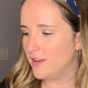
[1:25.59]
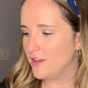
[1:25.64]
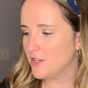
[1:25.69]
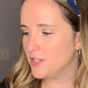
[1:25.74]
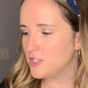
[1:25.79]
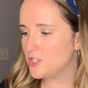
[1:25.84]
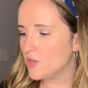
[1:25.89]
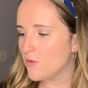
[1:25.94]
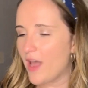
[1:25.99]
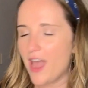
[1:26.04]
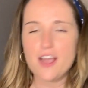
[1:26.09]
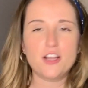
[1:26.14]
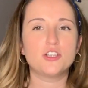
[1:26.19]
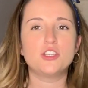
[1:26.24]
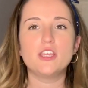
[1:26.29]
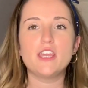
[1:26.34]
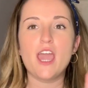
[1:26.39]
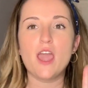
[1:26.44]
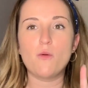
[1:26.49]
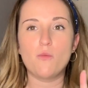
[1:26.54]
So
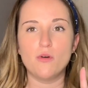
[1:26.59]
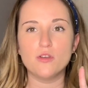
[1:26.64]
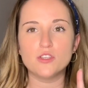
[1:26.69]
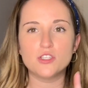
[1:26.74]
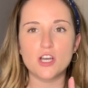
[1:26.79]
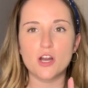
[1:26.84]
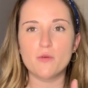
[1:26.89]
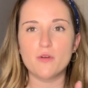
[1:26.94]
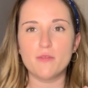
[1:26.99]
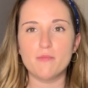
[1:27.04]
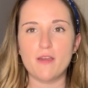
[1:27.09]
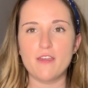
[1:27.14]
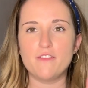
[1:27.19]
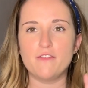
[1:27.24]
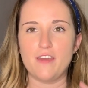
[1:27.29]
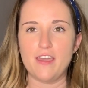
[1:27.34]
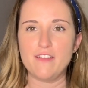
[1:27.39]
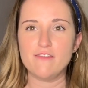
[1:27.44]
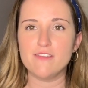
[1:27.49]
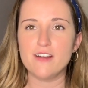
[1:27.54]
actually I will start with my
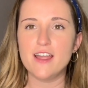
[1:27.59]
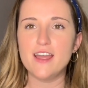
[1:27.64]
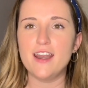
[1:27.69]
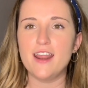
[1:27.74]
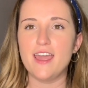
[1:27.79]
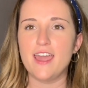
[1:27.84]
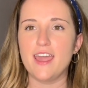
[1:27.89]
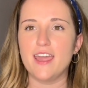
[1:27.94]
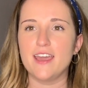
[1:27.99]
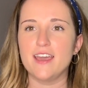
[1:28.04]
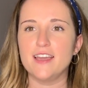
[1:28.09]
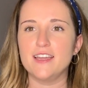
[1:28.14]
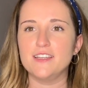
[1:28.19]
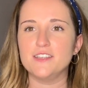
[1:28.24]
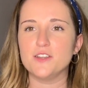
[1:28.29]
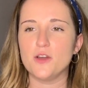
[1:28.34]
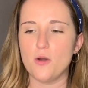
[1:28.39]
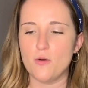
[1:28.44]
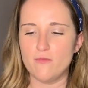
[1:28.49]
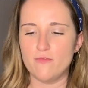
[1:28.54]
favorite,
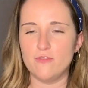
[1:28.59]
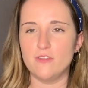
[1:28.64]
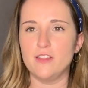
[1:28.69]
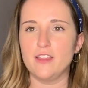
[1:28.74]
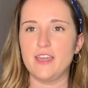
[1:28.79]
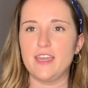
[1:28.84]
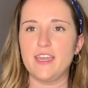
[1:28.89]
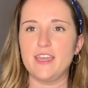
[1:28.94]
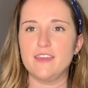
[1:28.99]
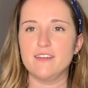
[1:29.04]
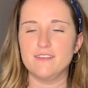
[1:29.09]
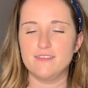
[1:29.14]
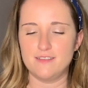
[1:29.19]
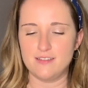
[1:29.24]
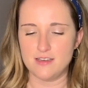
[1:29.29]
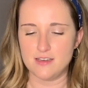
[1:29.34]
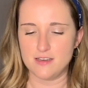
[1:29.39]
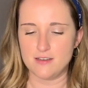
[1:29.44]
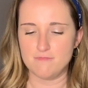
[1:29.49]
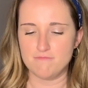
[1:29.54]
and hopefully
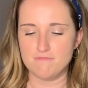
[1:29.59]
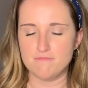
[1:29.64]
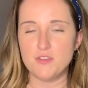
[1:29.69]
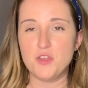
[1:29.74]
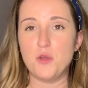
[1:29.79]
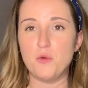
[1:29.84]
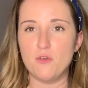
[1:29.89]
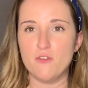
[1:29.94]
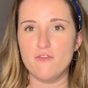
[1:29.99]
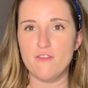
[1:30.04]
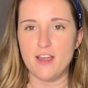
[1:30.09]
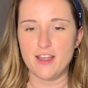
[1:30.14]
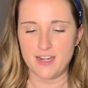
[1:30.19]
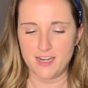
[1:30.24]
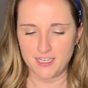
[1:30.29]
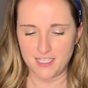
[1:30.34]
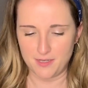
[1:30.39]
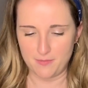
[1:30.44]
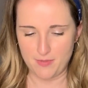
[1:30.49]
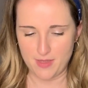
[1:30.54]
you will find
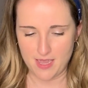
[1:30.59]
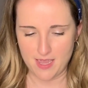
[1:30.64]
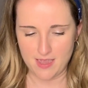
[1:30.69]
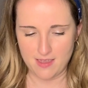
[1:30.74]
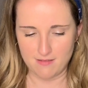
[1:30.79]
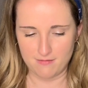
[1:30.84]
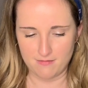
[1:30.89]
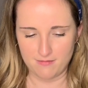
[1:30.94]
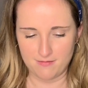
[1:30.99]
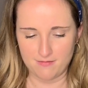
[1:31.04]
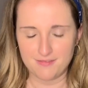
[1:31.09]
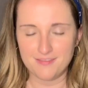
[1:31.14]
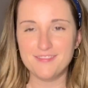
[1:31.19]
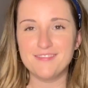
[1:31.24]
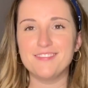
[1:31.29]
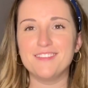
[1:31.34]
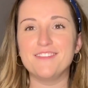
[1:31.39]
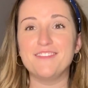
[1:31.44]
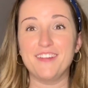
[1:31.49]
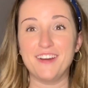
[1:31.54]
it to be
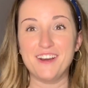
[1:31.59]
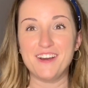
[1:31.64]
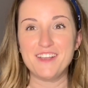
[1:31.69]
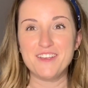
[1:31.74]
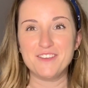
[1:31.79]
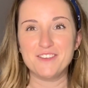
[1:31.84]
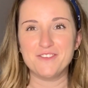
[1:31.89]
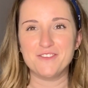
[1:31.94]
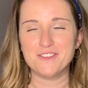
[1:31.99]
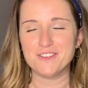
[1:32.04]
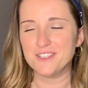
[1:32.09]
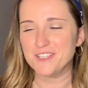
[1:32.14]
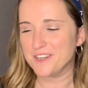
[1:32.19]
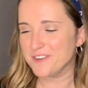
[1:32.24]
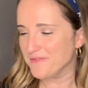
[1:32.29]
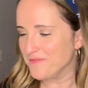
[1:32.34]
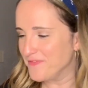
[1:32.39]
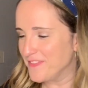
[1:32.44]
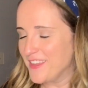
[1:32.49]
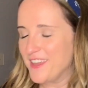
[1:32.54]
very useful
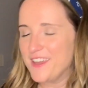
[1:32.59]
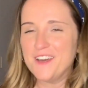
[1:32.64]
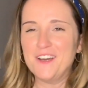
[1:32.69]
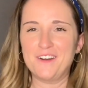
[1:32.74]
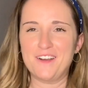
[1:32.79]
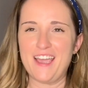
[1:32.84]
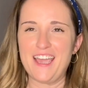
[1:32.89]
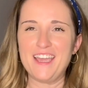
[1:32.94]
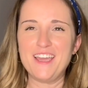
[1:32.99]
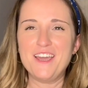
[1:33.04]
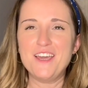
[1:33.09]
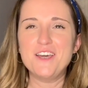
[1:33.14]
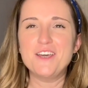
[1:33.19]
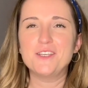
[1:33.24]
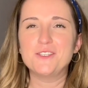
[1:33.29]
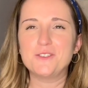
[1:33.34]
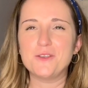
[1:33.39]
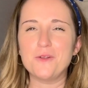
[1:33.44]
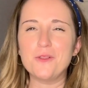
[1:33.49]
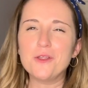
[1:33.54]
too. Okay,
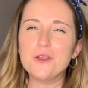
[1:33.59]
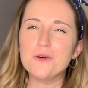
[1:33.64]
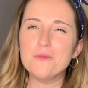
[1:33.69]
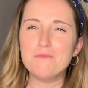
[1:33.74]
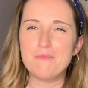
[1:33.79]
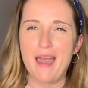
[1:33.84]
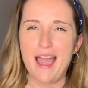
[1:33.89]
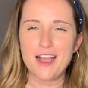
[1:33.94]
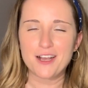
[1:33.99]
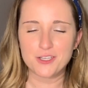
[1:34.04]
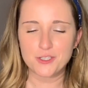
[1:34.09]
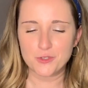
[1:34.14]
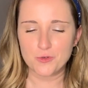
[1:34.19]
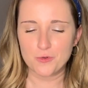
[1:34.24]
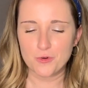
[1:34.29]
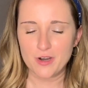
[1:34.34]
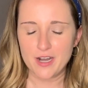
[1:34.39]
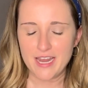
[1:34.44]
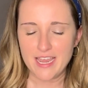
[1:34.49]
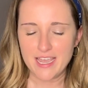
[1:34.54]
so a little
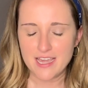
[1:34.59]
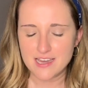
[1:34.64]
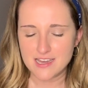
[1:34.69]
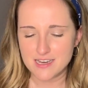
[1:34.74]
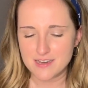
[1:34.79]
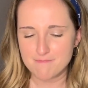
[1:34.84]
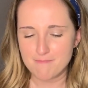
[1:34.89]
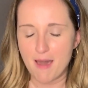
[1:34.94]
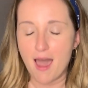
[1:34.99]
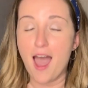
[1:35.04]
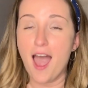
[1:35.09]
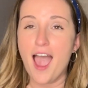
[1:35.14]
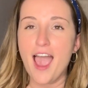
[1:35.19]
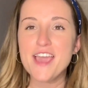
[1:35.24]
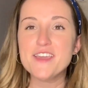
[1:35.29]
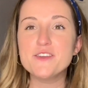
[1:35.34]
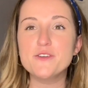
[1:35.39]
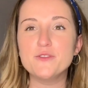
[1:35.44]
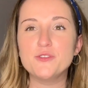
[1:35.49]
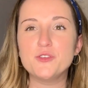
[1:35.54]
backstory.
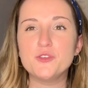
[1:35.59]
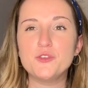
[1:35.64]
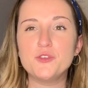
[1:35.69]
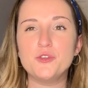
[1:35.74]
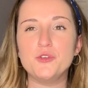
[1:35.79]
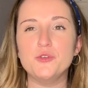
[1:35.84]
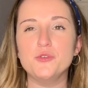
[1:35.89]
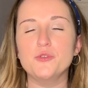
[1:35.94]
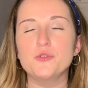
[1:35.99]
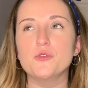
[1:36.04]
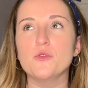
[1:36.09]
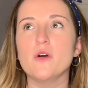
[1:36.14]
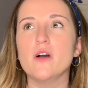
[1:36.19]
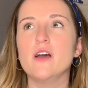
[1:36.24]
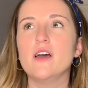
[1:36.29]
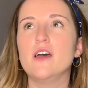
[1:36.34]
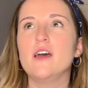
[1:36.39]
I used to